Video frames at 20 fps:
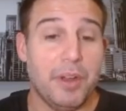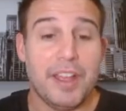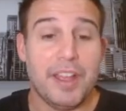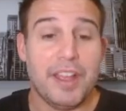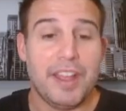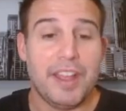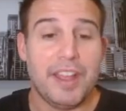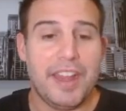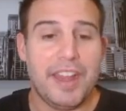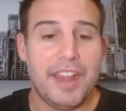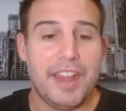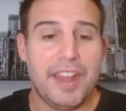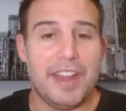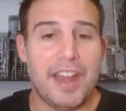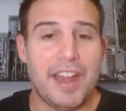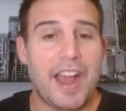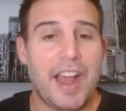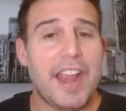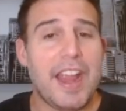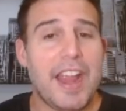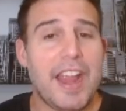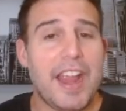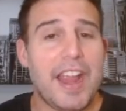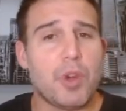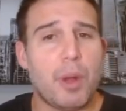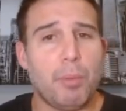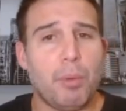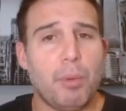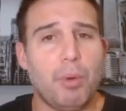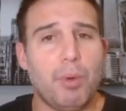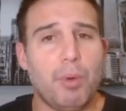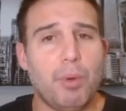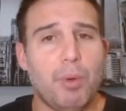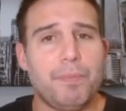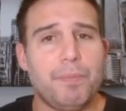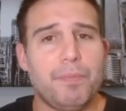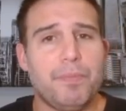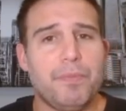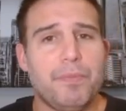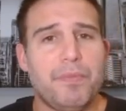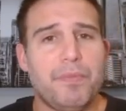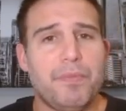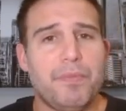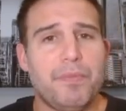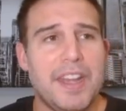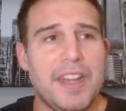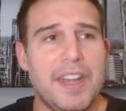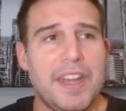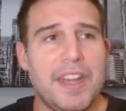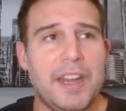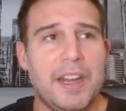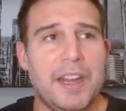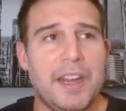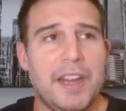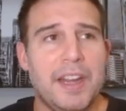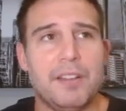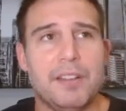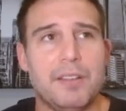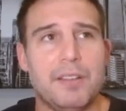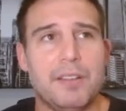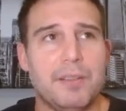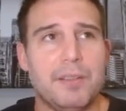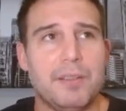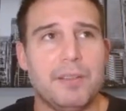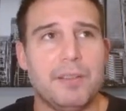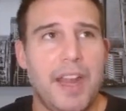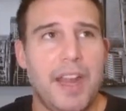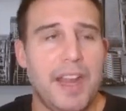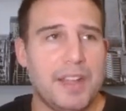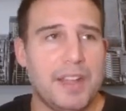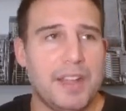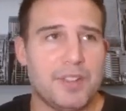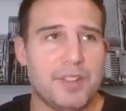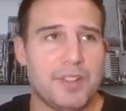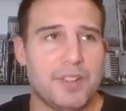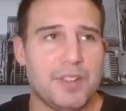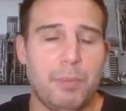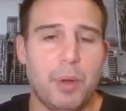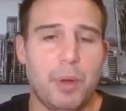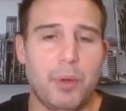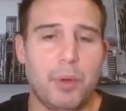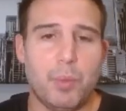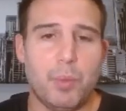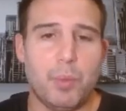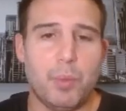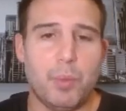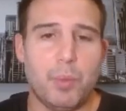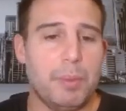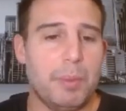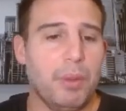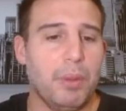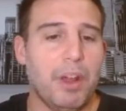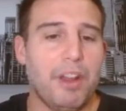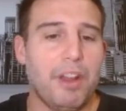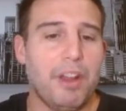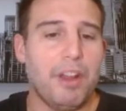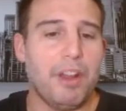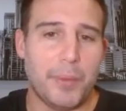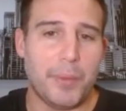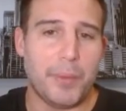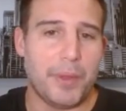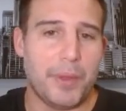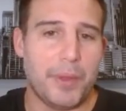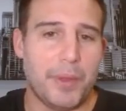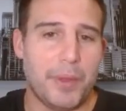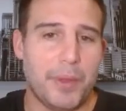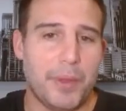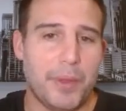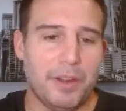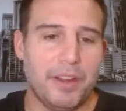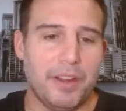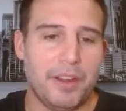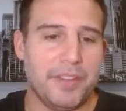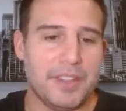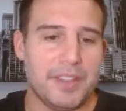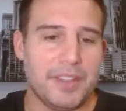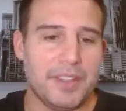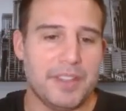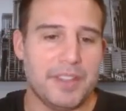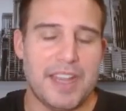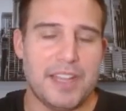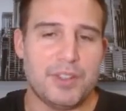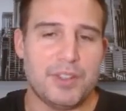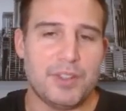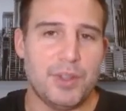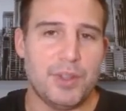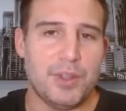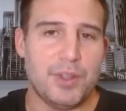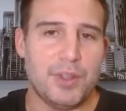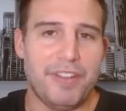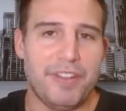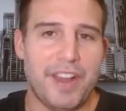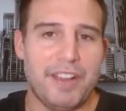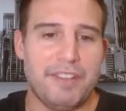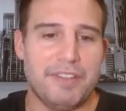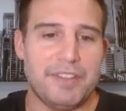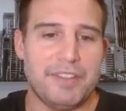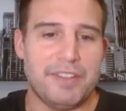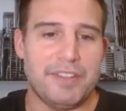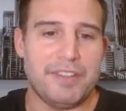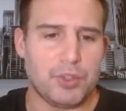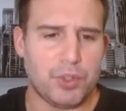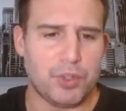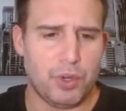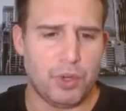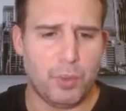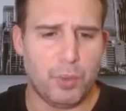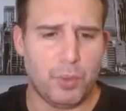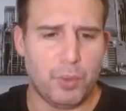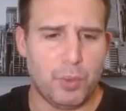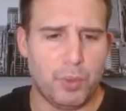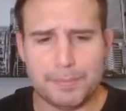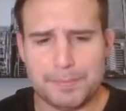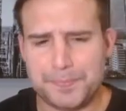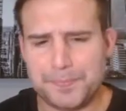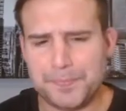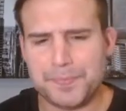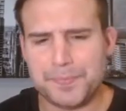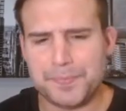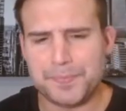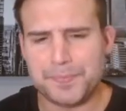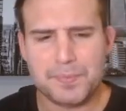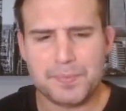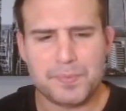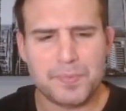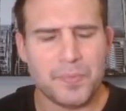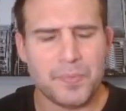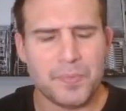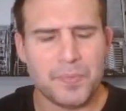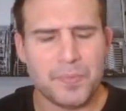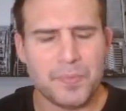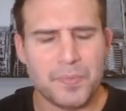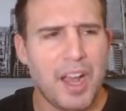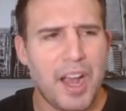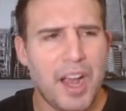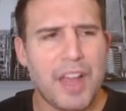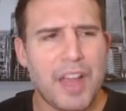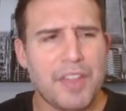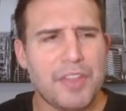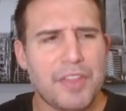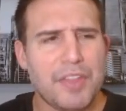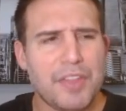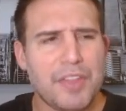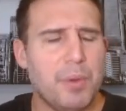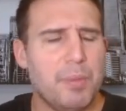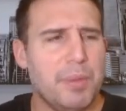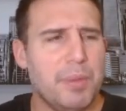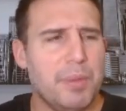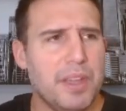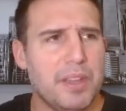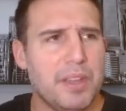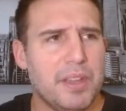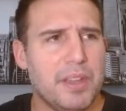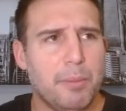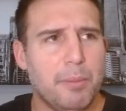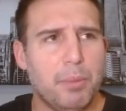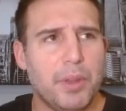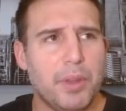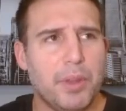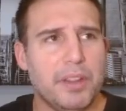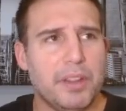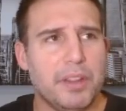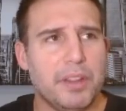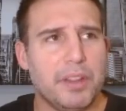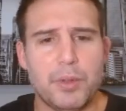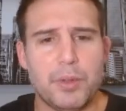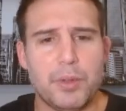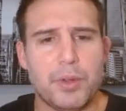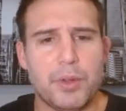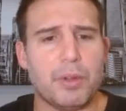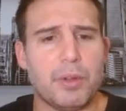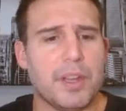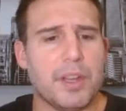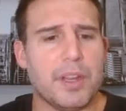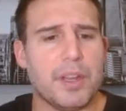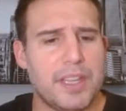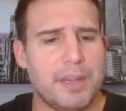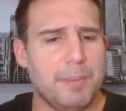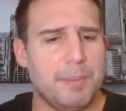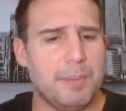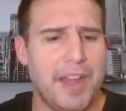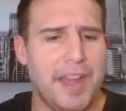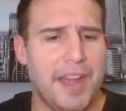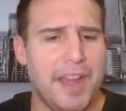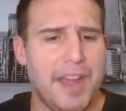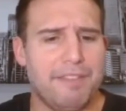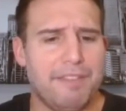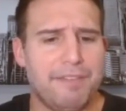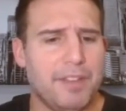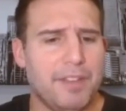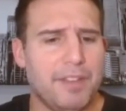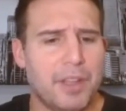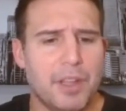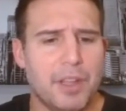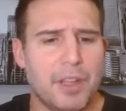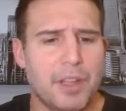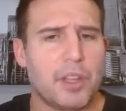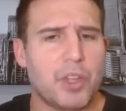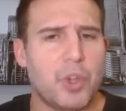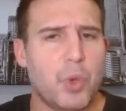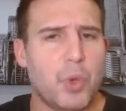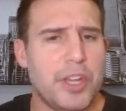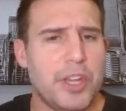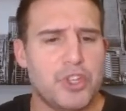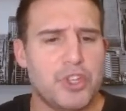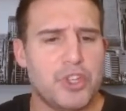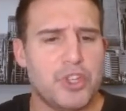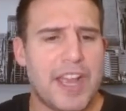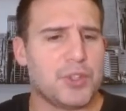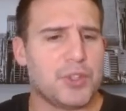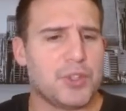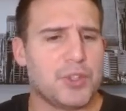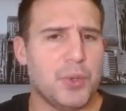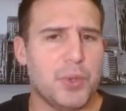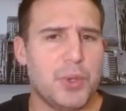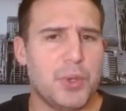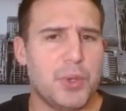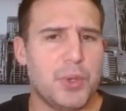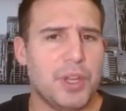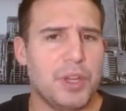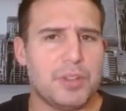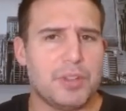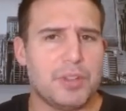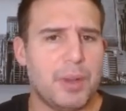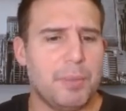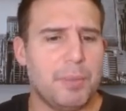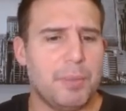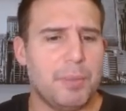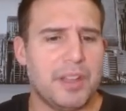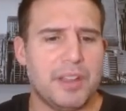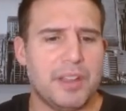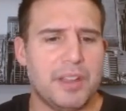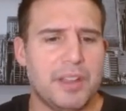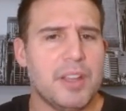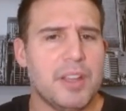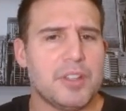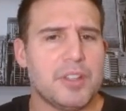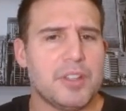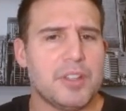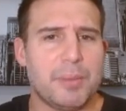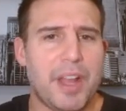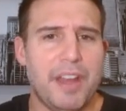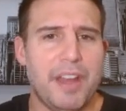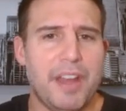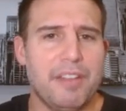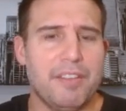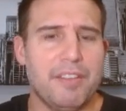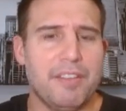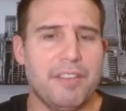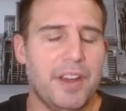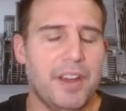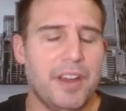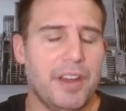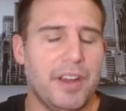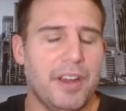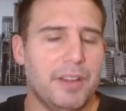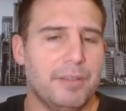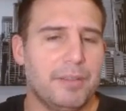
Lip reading: And I had trouble finding hands opponent would be bluffing with here on this ace 2 5 texture, where I thought it would be completely ludicrous. He might have queen jack suited or something, some kind of